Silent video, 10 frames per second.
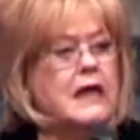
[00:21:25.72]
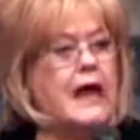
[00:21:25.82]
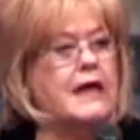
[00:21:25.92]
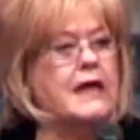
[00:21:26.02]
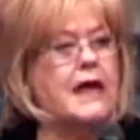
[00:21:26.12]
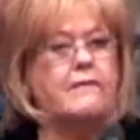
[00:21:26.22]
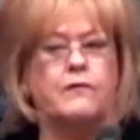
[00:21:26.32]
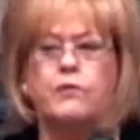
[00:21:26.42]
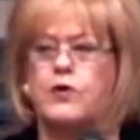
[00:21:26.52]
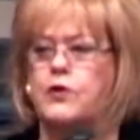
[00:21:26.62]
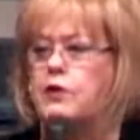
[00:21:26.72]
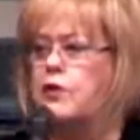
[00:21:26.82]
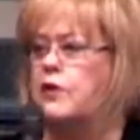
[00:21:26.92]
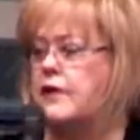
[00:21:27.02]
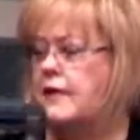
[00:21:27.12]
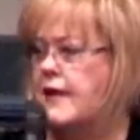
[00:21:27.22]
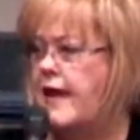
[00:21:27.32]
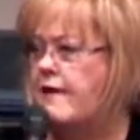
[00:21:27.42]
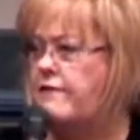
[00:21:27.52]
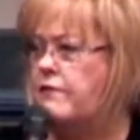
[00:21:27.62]
And everywhere you look in
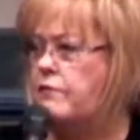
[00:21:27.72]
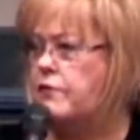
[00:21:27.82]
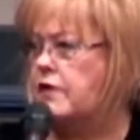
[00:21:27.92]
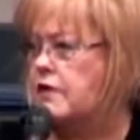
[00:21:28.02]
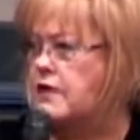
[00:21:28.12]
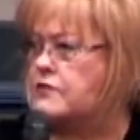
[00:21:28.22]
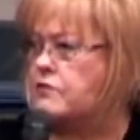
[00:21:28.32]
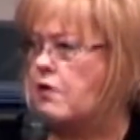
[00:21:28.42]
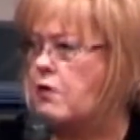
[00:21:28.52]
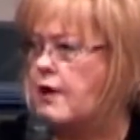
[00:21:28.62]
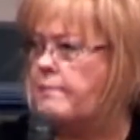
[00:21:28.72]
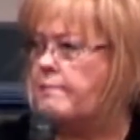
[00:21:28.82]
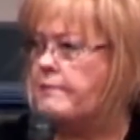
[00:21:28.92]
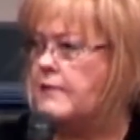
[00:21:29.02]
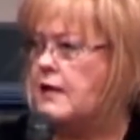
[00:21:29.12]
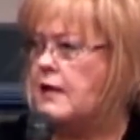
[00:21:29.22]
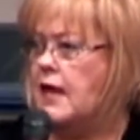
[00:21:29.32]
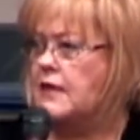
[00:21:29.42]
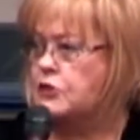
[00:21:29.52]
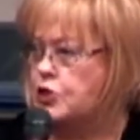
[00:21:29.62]
heaven where the kids grow up
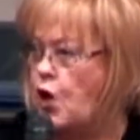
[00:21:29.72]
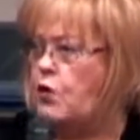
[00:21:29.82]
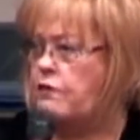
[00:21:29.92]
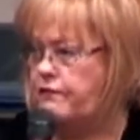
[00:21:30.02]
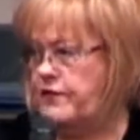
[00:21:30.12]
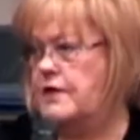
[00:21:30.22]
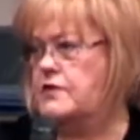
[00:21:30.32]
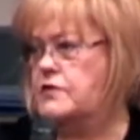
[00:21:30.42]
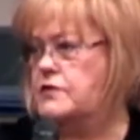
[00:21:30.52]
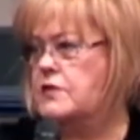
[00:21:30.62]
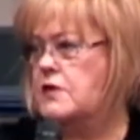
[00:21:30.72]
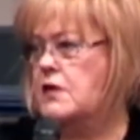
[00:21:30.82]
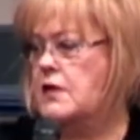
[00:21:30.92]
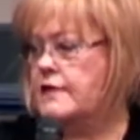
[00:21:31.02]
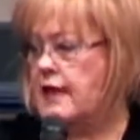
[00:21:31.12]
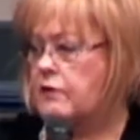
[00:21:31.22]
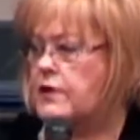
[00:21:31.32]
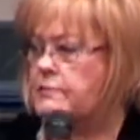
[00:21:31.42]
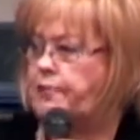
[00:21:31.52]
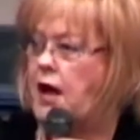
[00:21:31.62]
is goldfish that are
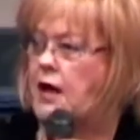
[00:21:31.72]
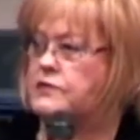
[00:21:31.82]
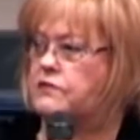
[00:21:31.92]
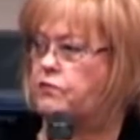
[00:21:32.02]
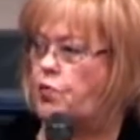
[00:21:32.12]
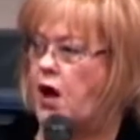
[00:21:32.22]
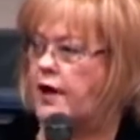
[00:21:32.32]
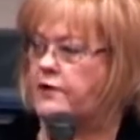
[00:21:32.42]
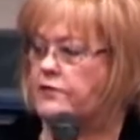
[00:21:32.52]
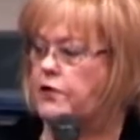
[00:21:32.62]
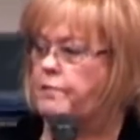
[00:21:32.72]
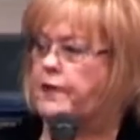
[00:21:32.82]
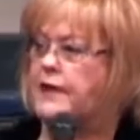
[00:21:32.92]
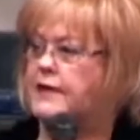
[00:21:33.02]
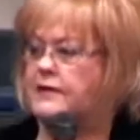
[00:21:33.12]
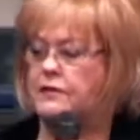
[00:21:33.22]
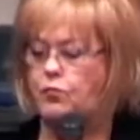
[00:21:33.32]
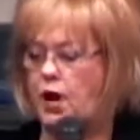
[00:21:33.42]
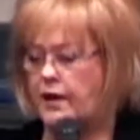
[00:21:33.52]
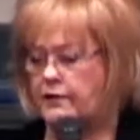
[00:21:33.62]
in ponds of water and they're playing in the
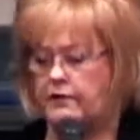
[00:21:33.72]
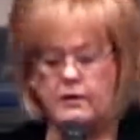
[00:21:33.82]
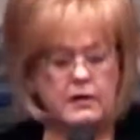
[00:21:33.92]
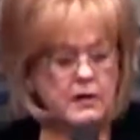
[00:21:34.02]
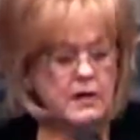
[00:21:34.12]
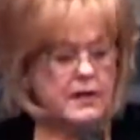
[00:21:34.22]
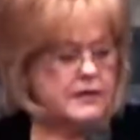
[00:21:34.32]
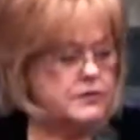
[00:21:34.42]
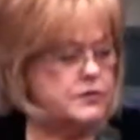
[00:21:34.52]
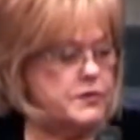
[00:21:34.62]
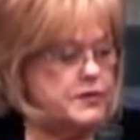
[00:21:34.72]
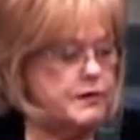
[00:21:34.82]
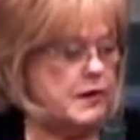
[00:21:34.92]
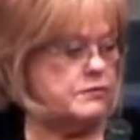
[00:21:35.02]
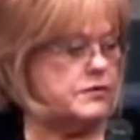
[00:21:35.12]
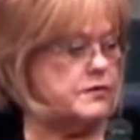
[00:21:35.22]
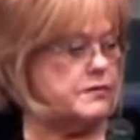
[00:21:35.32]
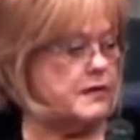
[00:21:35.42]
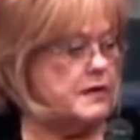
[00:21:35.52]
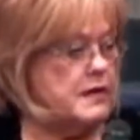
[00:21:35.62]
water, little two and three year old
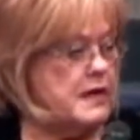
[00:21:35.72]
children.